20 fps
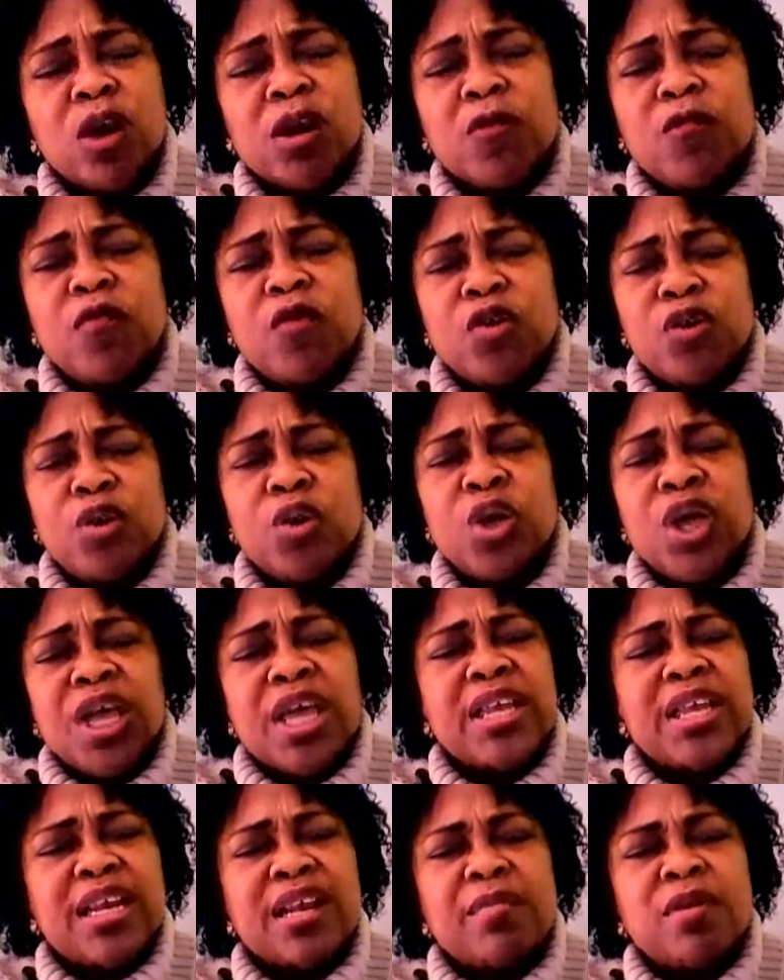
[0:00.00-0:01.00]
working for you,
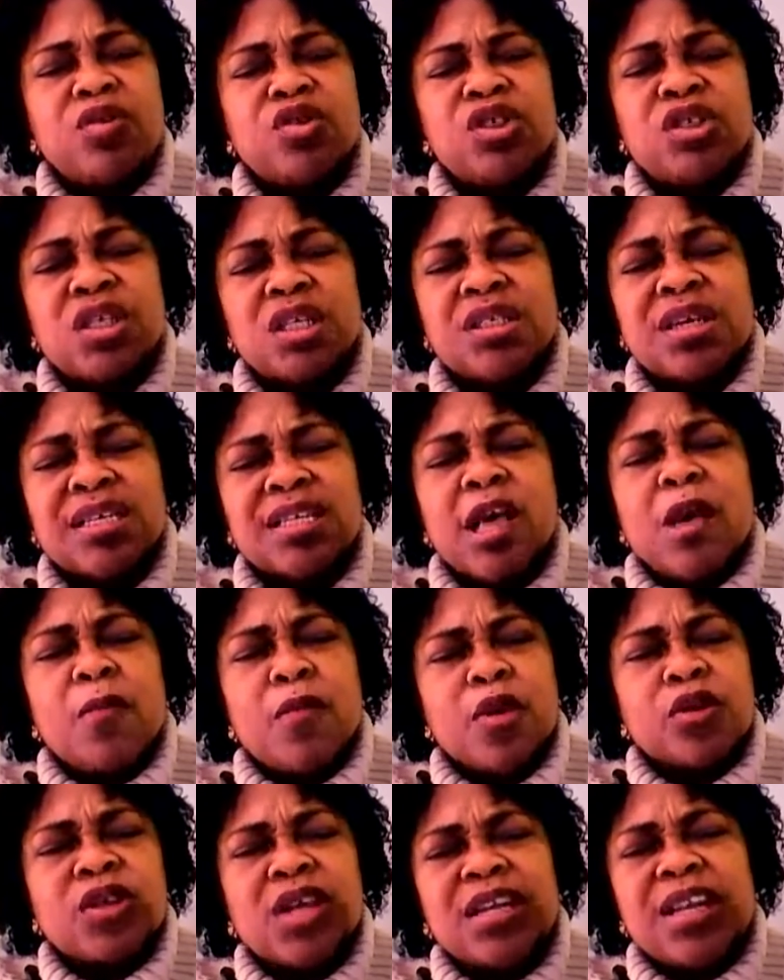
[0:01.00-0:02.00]
in the name of Jesus
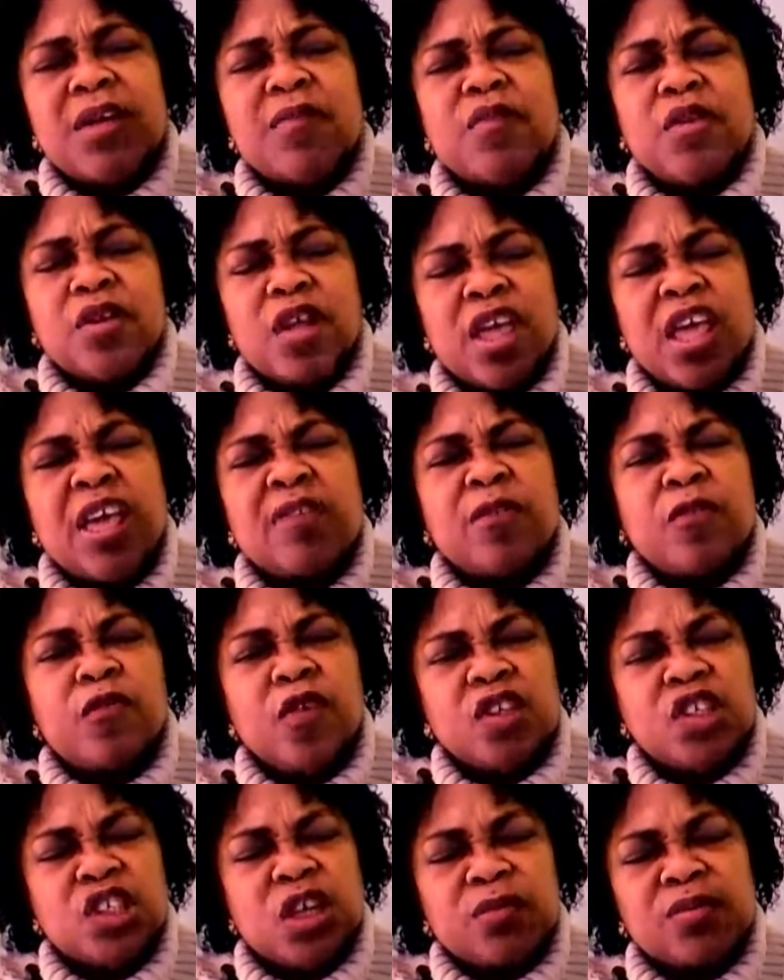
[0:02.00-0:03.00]
Protect them from the evil
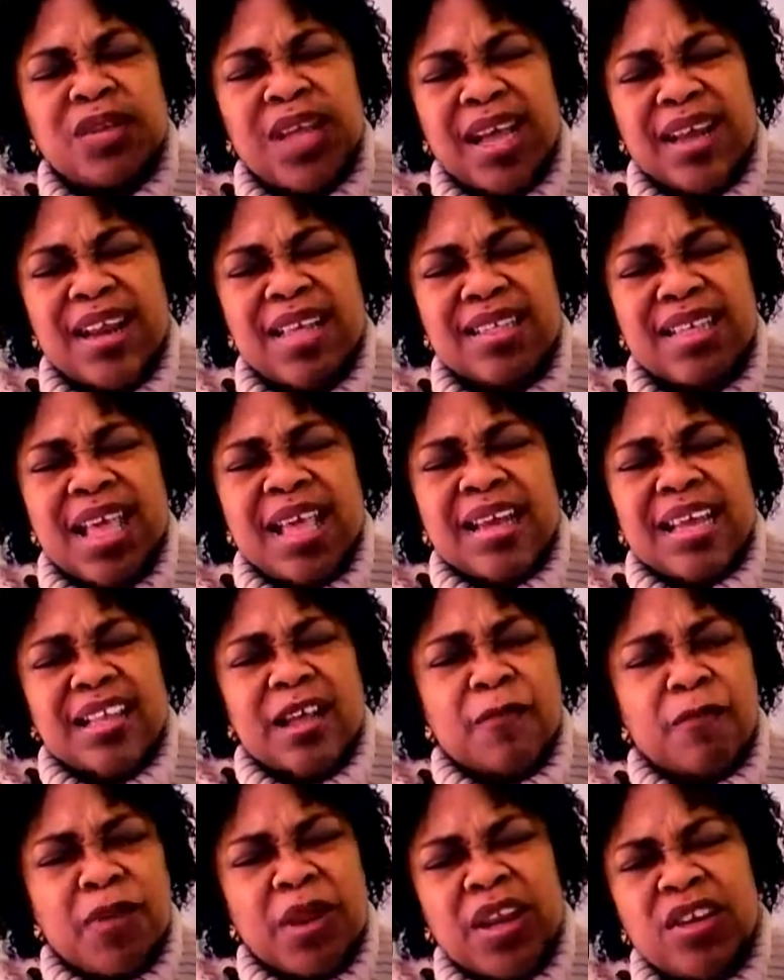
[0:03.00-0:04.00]
forces of darkness that
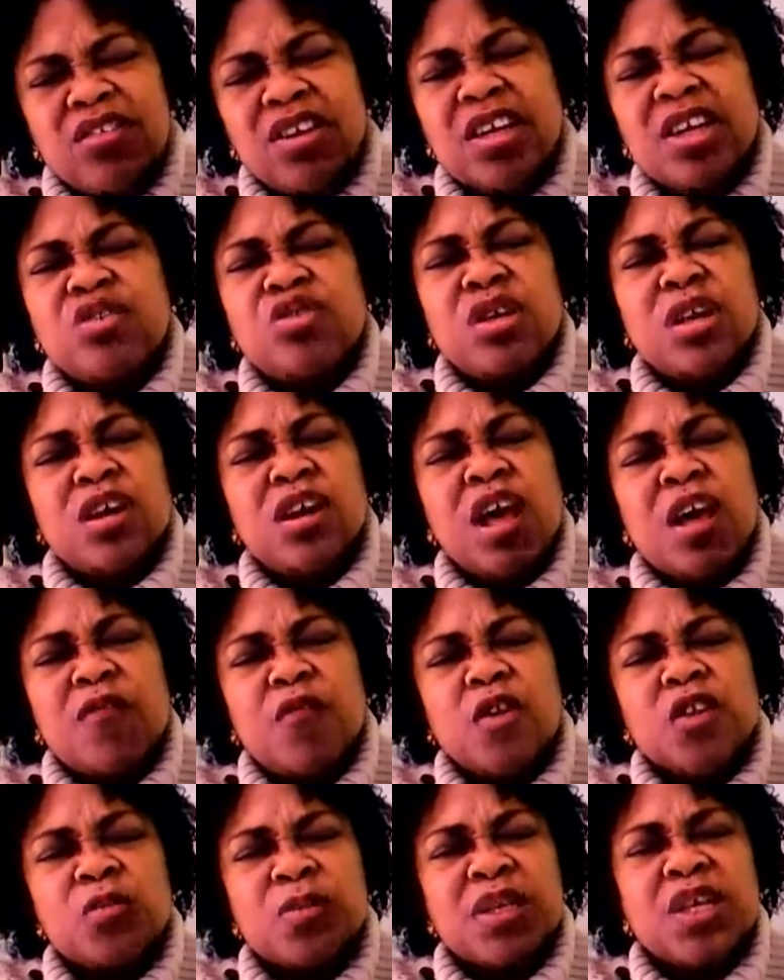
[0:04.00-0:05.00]
have penetrated through the law
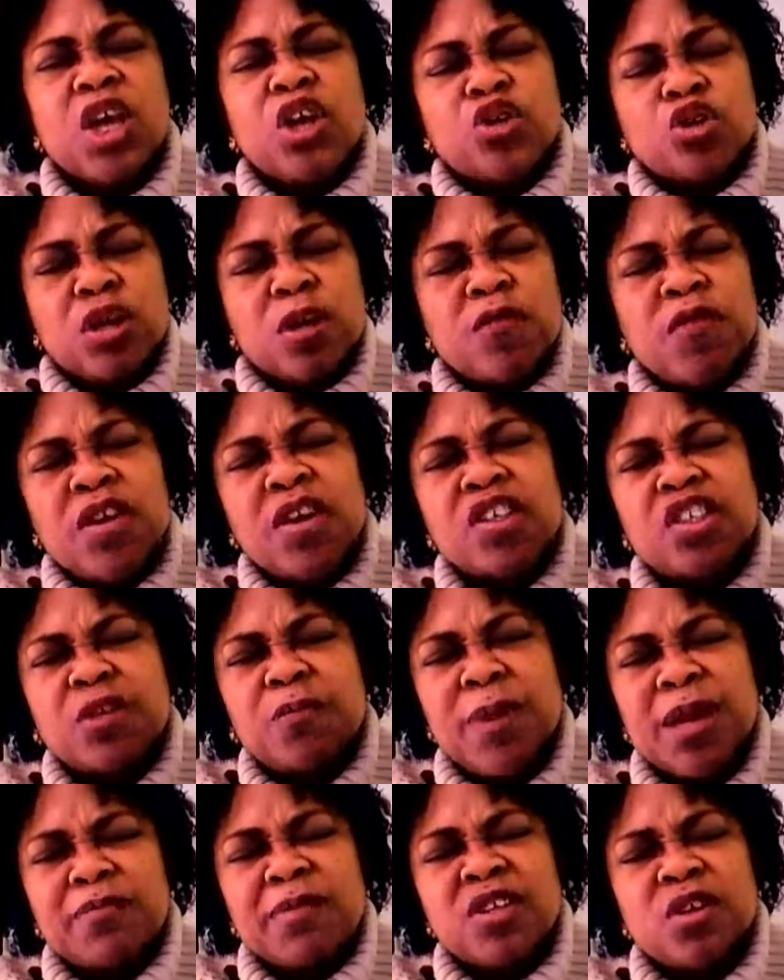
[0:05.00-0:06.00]
enforcement, through the various
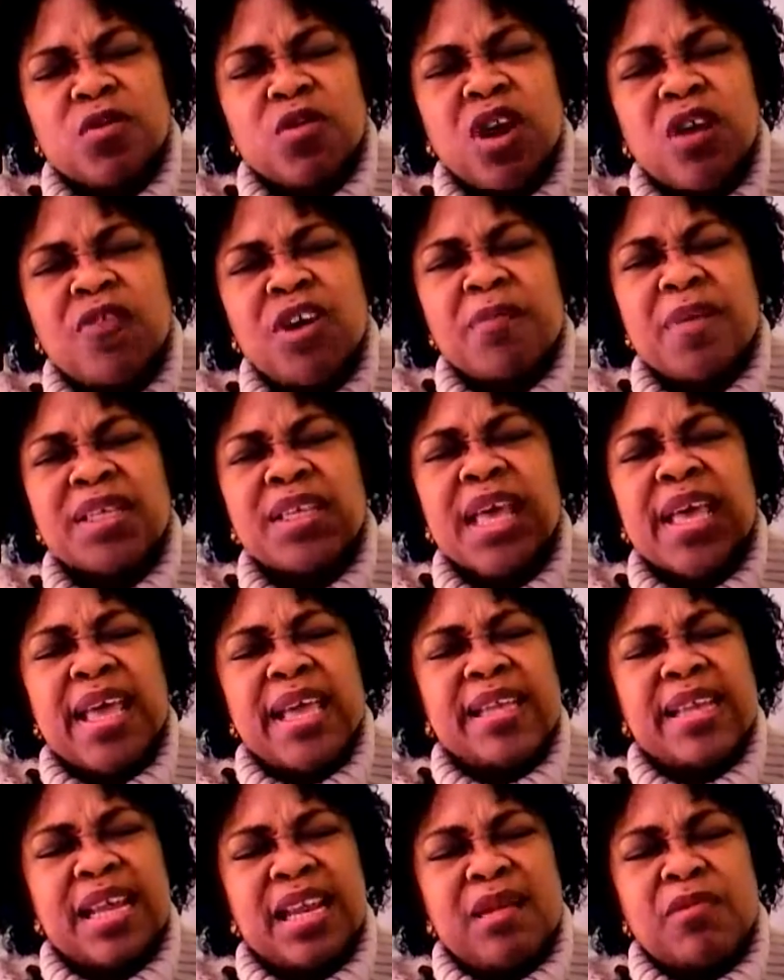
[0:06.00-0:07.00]
departments of government
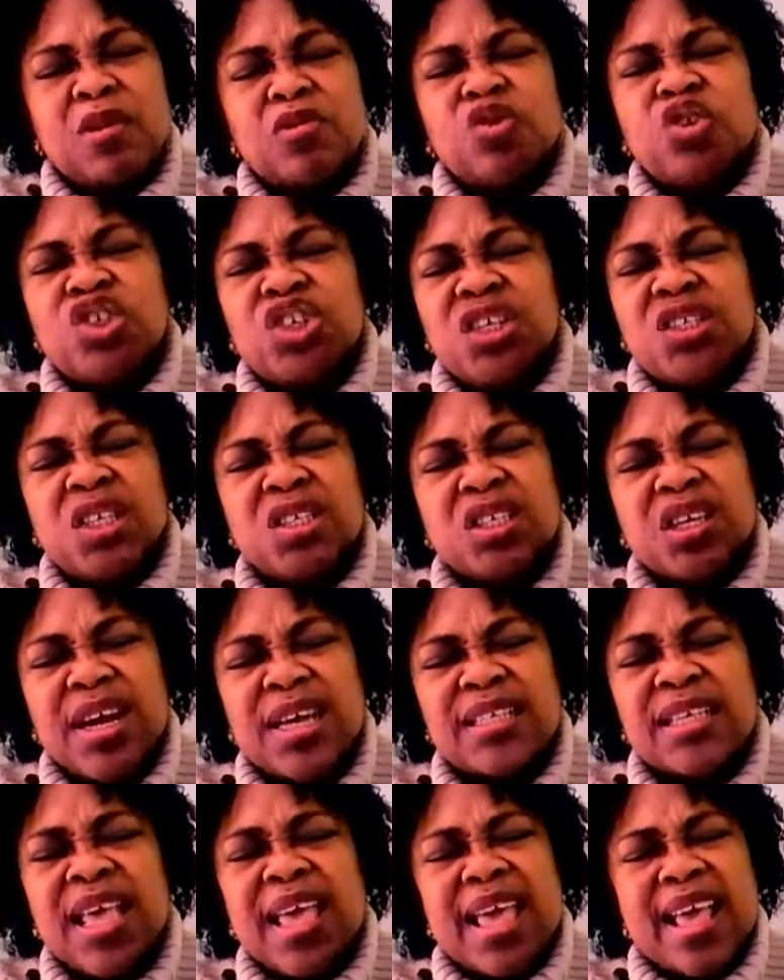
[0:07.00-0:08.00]
in the name of Jesus
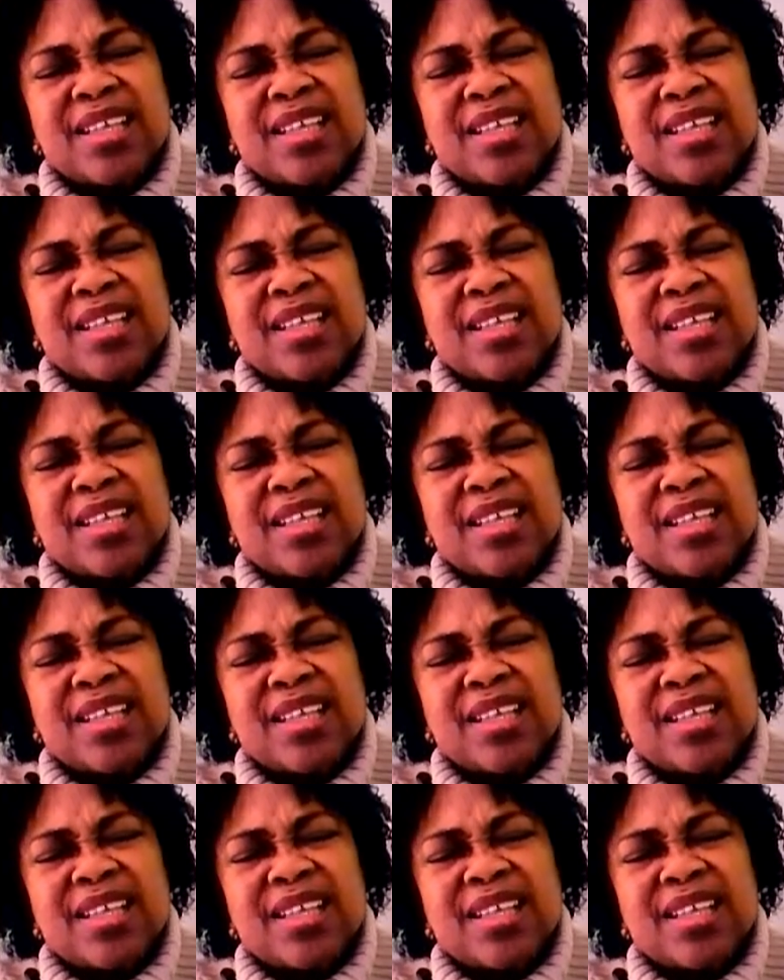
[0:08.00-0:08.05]
Christ.